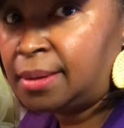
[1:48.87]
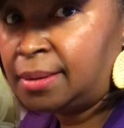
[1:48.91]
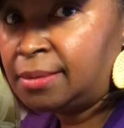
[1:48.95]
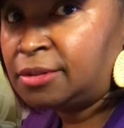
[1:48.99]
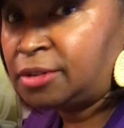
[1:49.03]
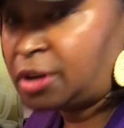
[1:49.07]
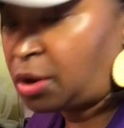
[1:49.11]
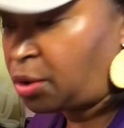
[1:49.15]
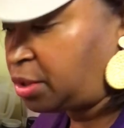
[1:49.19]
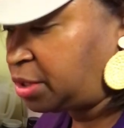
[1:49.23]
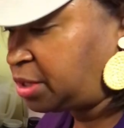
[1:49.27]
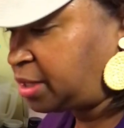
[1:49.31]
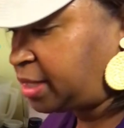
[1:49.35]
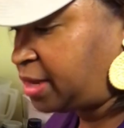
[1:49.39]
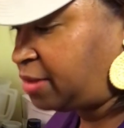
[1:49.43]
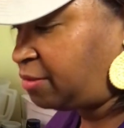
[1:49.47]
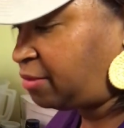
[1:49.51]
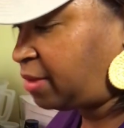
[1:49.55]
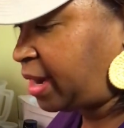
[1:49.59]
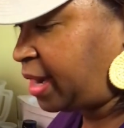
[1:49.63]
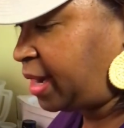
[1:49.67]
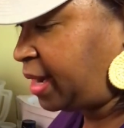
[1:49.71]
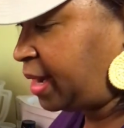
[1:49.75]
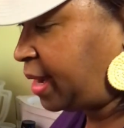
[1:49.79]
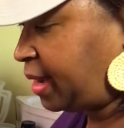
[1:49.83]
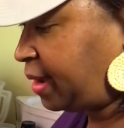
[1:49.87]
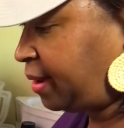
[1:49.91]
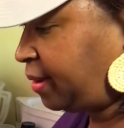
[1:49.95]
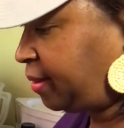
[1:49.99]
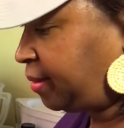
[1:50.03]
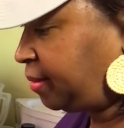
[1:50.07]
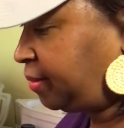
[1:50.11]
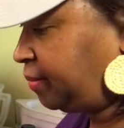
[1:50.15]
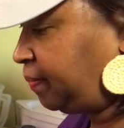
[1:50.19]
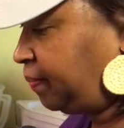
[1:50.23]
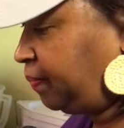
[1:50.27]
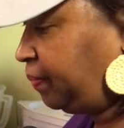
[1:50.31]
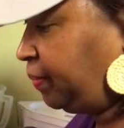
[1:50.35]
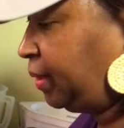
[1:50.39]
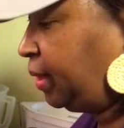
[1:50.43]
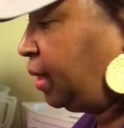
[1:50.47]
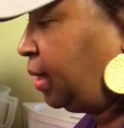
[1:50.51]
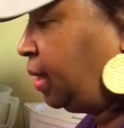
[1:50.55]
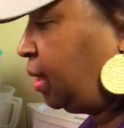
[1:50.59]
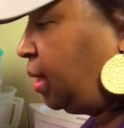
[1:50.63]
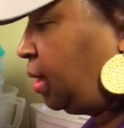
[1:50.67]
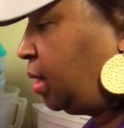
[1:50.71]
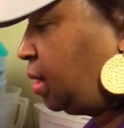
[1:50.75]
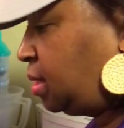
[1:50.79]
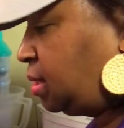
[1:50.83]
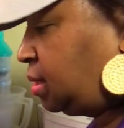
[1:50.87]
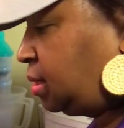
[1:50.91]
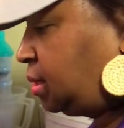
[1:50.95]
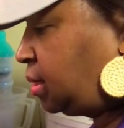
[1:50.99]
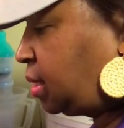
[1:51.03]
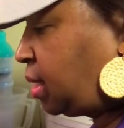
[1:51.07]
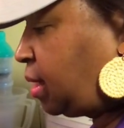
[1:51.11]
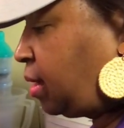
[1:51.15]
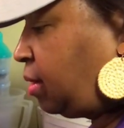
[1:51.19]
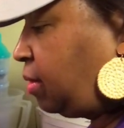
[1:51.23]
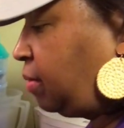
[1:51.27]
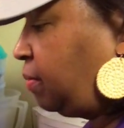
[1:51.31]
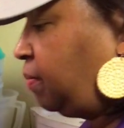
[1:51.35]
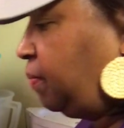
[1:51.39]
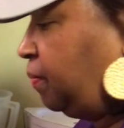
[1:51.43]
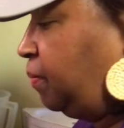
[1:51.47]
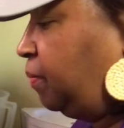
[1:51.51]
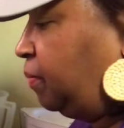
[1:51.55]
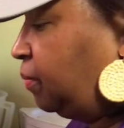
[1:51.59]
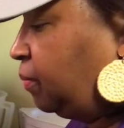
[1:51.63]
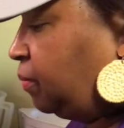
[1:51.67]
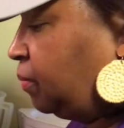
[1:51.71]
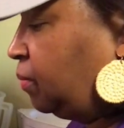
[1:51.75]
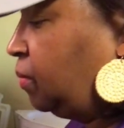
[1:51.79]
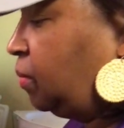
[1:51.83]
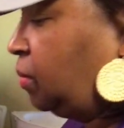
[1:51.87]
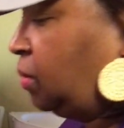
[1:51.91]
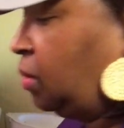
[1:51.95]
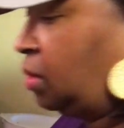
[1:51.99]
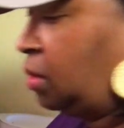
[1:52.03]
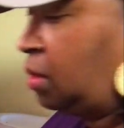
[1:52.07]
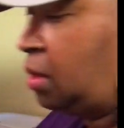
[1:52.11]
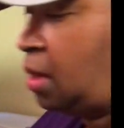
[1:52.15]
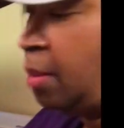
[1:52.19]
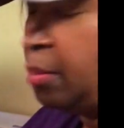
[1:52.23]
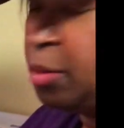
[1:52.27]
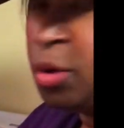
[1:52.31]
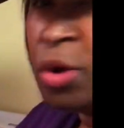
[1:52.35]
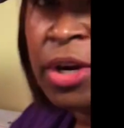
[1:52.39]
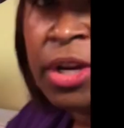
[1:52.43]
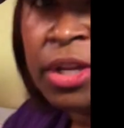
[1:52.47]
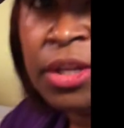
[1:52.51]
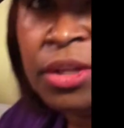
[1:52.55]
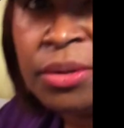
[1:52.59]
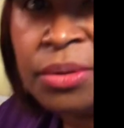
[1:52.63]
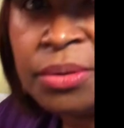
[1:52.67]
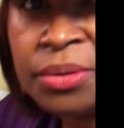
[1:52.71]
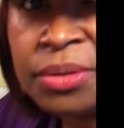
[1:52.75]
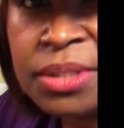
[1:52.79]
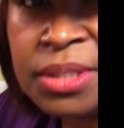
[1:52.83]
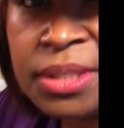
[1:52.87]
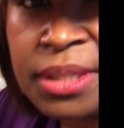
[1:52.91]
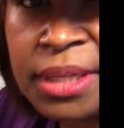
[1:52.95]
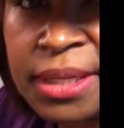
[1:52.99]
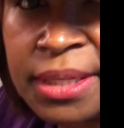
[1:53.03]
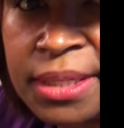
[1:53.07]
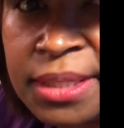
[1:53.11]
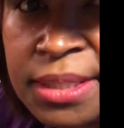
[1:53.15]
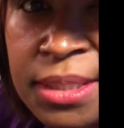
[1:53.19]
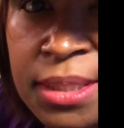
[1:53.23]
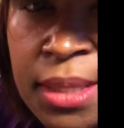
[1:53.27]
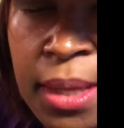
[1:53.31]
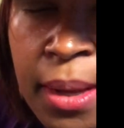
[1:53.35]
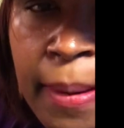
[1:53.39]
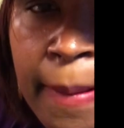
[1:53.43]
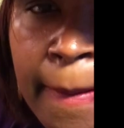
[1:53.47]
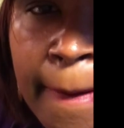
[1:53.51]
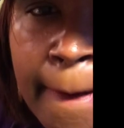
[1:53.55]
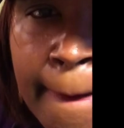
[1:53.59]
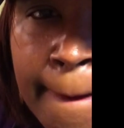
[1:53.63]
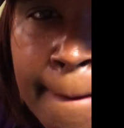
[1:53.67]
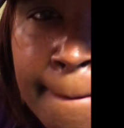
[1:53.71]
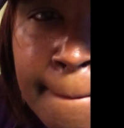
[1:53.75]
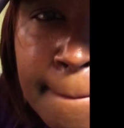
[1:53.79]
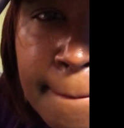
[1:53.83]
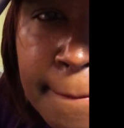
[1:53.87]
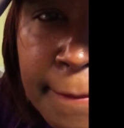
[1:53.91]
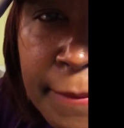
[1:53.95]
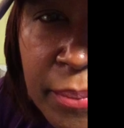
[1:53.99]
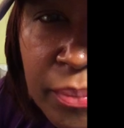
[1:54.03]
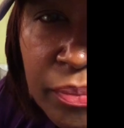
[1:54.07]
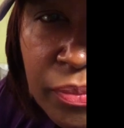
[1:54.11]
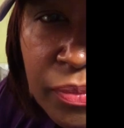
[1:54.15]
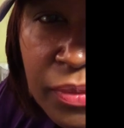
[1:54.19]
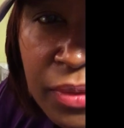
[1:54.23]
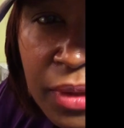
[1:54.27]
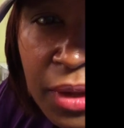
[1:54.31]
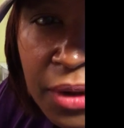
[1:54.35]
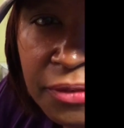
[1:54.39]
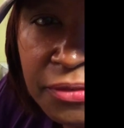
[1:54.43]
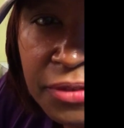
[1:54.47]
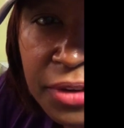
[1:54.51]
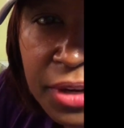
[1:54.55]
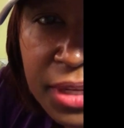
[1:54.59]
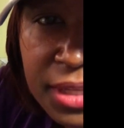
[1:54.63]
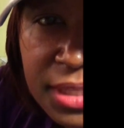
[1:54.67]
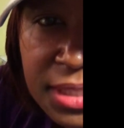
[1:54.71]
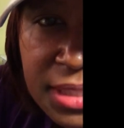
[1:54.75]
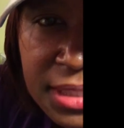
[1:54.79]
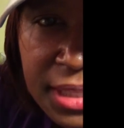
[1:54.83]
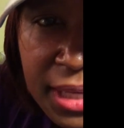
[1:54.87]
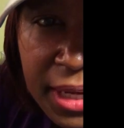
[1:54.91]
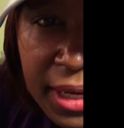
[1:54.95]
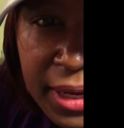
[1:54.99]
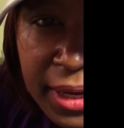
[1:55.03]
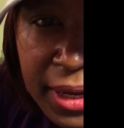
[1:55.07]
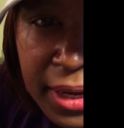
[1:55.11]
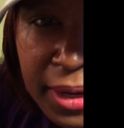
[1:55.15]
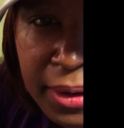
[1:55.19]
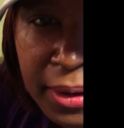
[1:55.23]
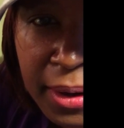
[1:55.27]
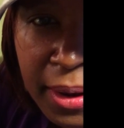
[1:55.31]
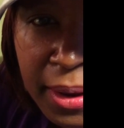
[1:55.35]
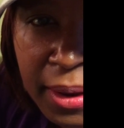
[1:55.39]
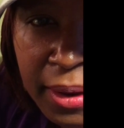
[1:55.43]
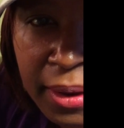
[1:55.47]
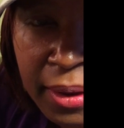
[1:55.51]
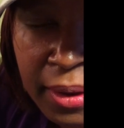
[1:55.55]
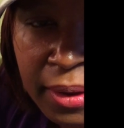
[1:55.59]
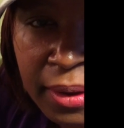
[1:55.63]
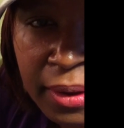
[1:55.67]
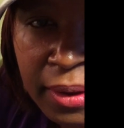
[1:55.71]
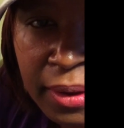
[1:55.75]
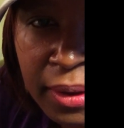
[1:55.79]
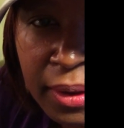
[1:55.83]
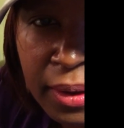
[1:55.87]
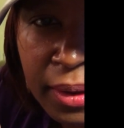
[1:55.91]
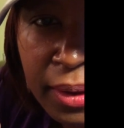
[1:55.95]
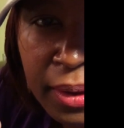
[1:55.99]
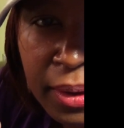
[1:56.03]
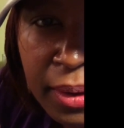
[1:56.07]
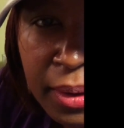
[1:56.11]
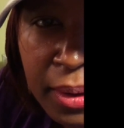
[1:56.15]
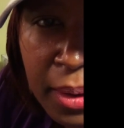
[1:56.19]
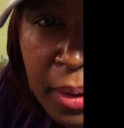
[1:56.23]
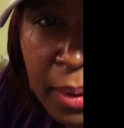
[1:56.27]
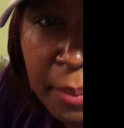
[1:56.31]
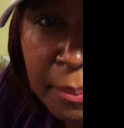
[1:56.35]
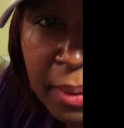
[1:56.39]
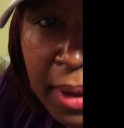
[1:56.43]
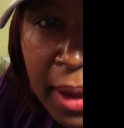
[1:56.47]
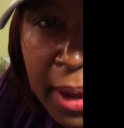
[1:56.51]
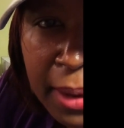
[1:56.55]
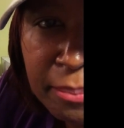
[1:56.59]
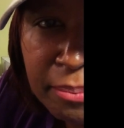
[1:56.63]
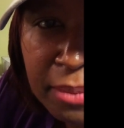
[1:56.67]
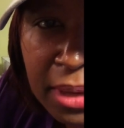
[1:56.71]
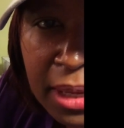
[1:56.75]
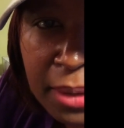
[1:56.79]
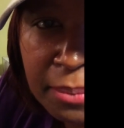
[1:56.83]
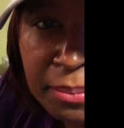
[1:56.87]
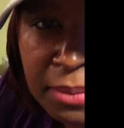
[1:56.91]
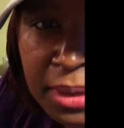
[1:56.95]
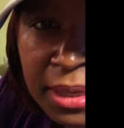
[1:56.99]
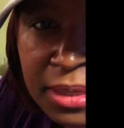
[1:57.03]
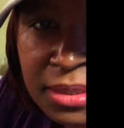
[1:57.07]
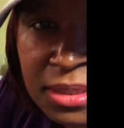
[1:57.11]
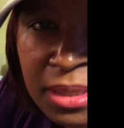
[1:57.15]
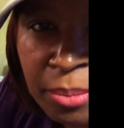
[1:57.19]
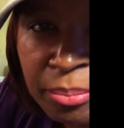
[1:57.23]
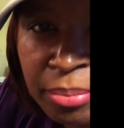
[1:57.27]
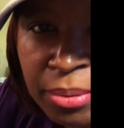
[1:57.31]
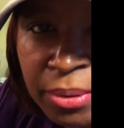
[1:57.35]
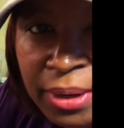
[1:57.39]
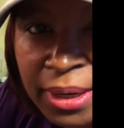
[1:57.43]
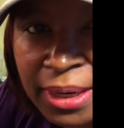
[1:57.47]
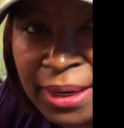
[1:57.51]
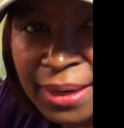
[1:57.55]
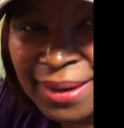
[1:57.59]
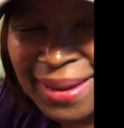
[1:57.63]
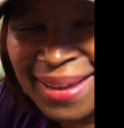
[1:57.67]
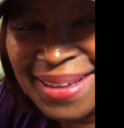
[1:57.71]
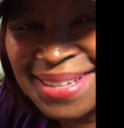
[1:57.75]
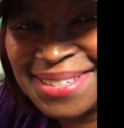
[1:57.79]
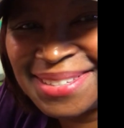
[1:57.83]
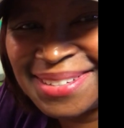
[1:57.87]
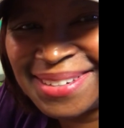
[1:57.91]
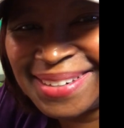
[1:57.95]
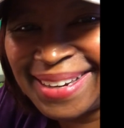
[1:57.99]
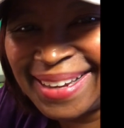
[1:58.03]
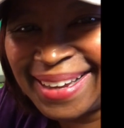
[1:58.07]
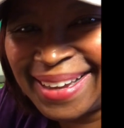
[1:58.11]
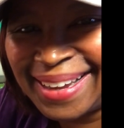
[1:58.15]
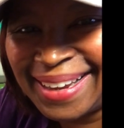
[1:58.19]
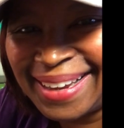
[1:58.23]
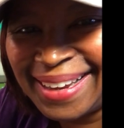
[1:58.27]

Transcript: Goes in right now. So, I'm going to use this. I don't know if you can see it. By Mimi's, I bought it yesterday.